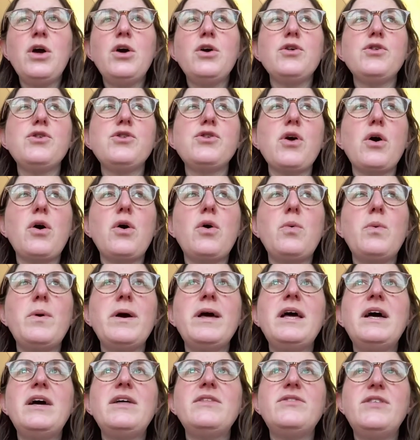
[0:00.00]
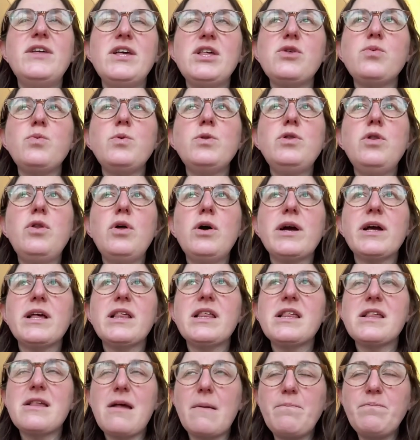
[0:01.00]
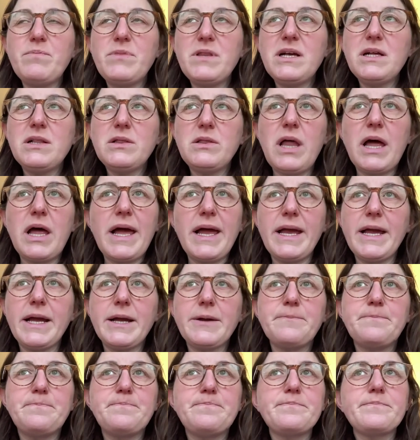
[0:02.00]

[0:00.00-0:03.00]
So this would look something like,